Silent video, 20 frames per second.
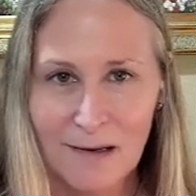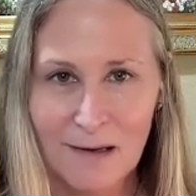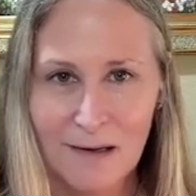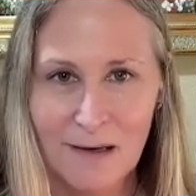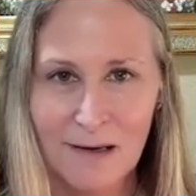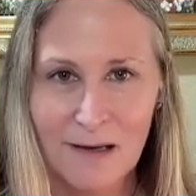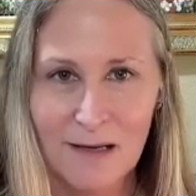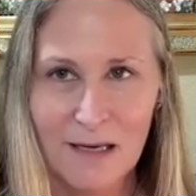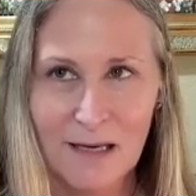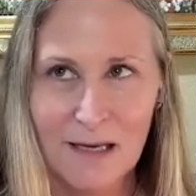
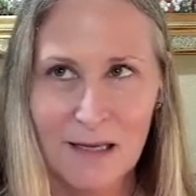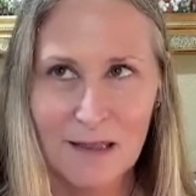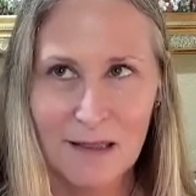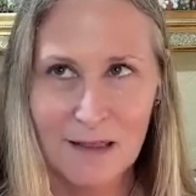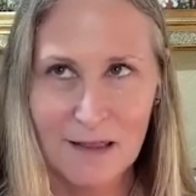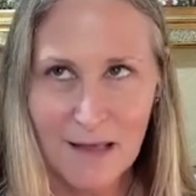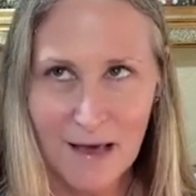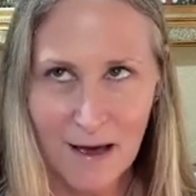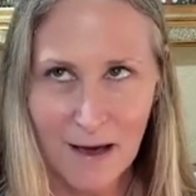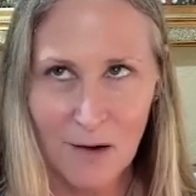in
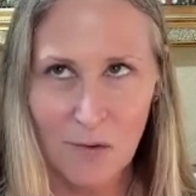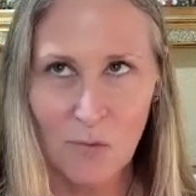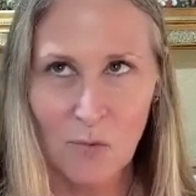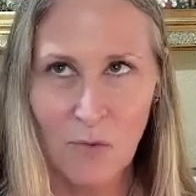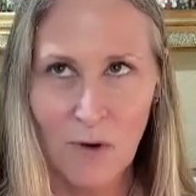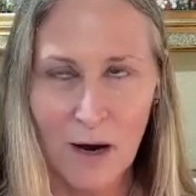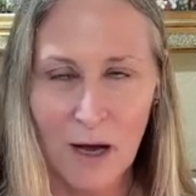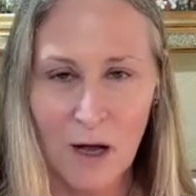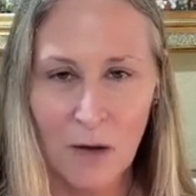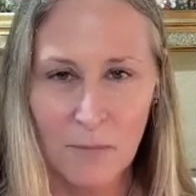that
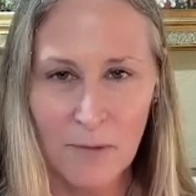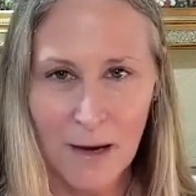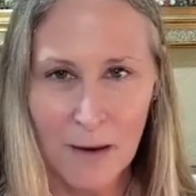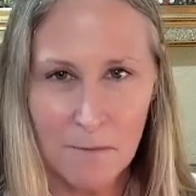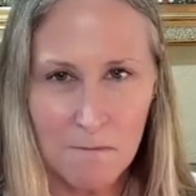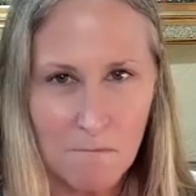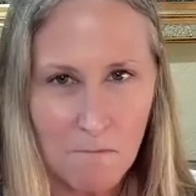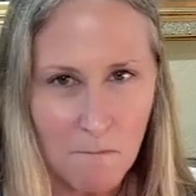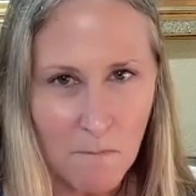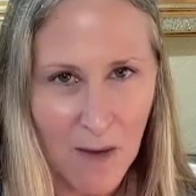realm, that
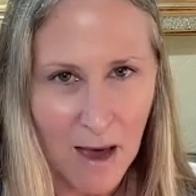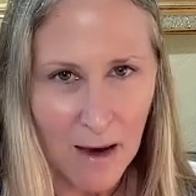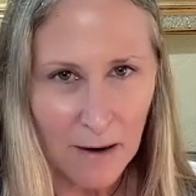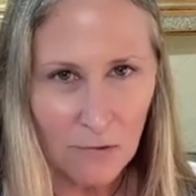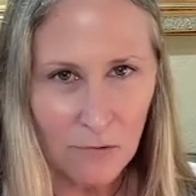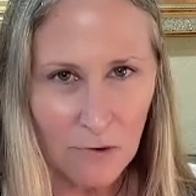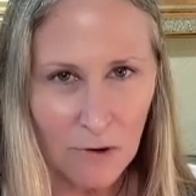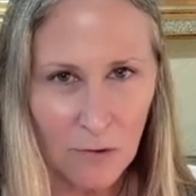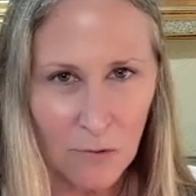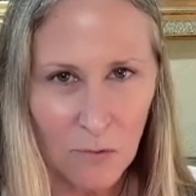
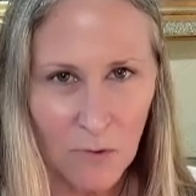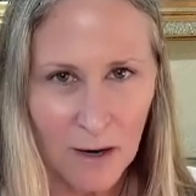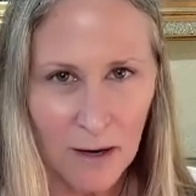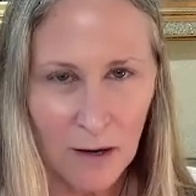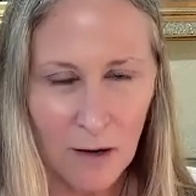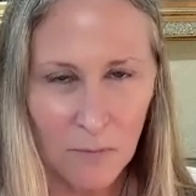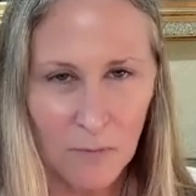macro realm. It's